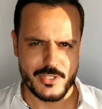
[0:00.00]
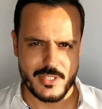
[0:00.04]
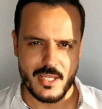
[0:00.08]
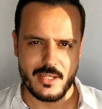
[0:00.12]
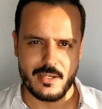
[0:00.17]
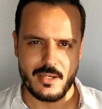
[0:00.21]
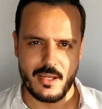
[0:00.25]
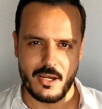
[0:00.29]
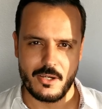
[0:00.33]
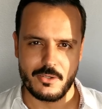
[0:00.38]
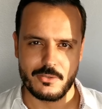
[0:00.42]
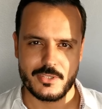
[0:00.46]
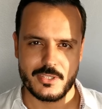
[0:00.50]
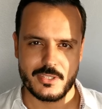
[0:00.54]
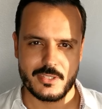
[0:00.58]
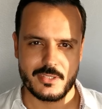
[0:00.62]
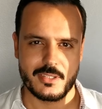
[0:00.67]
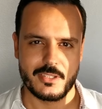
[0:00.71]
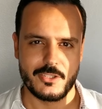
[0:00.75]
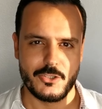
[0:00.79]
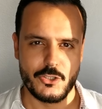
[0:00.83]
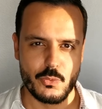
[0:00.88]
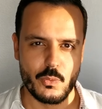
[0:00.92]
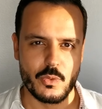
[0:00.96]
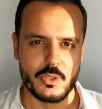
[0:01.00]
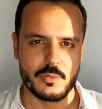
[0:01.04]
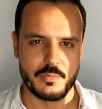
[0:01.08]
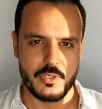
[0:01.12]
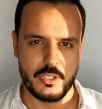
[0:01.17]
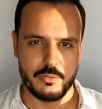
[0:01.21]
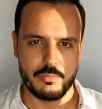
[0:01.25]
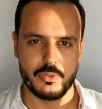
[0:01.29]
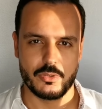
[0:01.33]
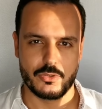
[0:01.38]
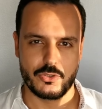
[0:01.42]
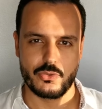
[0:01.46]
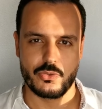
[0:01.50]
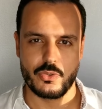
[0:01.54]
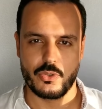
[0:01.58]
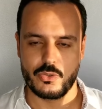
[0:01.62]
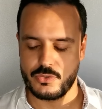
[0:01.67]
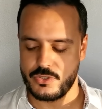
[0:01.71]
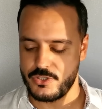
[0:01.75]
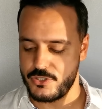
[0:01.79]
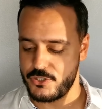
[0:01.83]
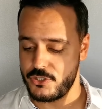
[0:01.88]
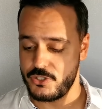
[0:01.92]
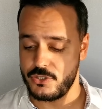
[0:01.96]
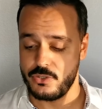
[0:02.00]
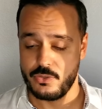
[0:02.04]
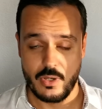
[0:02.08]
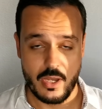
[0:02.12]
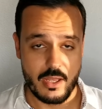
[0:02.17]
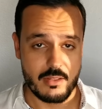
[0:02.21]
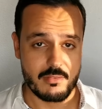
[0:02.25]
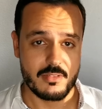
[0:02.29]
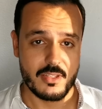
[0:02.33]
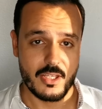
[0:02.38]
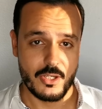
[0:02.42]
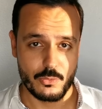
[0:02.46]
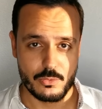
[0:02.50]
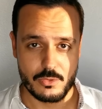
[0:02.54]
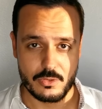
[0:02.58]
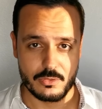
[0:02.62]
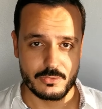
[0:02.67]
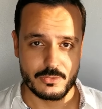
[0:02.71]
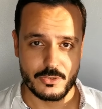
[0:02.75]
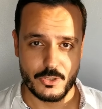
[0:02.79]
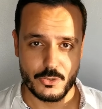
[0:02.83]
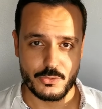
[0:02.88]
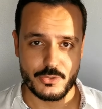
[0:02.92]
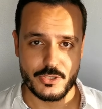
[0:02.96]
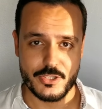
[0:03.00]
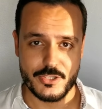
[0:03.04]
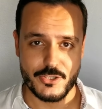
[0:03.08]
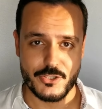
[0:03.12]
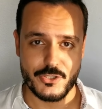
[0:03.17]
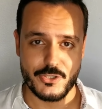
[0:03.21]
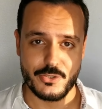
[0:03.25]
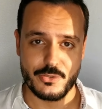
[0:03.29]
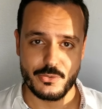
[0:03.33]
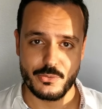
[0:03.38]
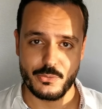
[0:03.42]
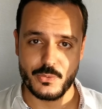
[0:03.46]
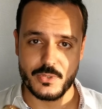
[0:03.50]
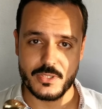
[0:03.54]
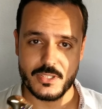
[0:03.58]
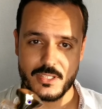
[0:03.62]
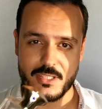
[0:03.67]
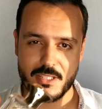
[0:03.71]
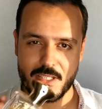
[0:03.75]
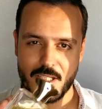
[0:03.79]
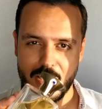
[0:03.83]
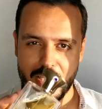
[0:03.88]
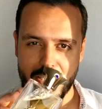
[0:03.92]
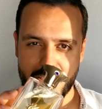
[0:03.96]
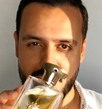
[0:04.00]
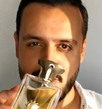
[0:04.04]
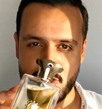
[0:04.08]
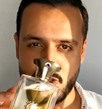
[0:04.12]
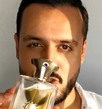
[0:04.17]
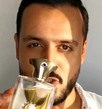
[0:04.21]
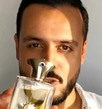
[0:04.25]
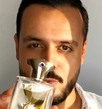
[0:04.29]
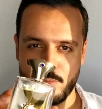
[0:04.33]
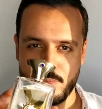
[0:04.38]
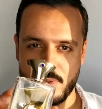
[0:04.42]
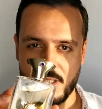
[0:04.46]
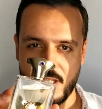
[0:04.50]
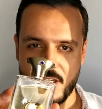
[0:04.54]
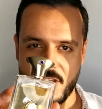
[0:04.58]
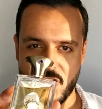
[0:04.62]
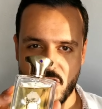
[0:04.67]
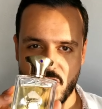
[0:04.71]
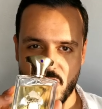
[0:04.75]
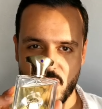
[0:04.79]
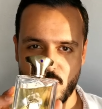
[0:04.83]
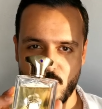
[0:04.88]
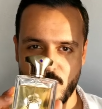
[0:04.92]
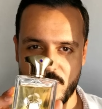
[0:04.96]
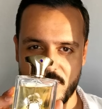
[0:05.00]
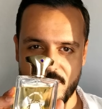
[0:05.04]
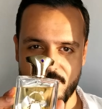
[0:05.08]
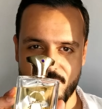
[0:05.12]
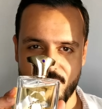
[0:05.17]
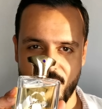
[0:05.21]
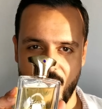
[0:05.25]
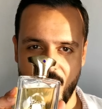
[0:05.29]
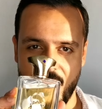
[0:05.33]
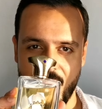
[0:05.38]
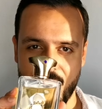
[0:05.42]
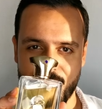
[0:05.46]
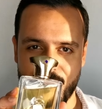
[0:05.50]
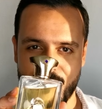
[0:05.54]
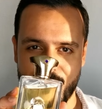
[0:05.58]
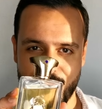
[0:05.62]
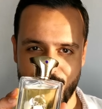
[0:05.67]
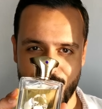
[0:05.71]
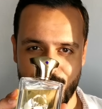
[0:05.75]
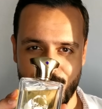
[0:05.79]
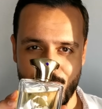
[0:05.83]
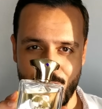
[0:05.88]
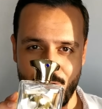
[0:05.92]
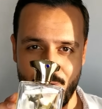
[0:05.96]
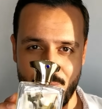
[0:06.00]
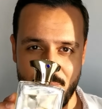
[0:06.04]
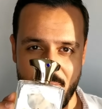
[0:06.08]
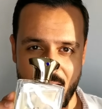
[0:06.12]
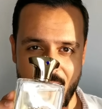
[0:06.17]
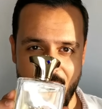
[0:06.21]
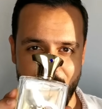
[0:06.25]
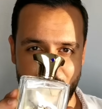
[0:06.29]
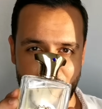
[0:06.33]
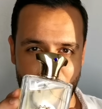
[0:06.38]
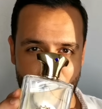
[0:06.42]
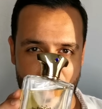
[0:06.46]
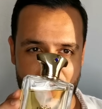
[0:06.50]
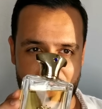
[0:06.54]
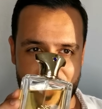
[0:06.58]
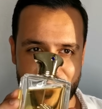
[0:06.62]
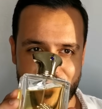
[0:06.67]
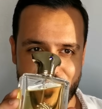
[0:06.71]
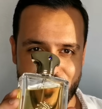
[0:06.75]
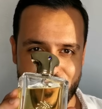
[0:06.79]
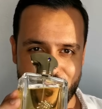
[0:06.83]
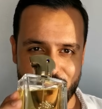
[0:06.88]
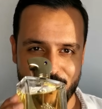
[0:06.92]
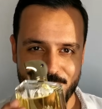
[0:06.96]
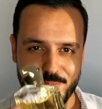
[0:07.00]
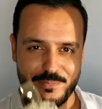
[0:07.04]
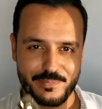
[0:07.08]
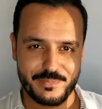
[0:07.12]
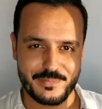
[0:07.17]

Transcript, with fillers: to stand out, you want people to notice you, and they will notice you with Jubilation 25 from Amouage.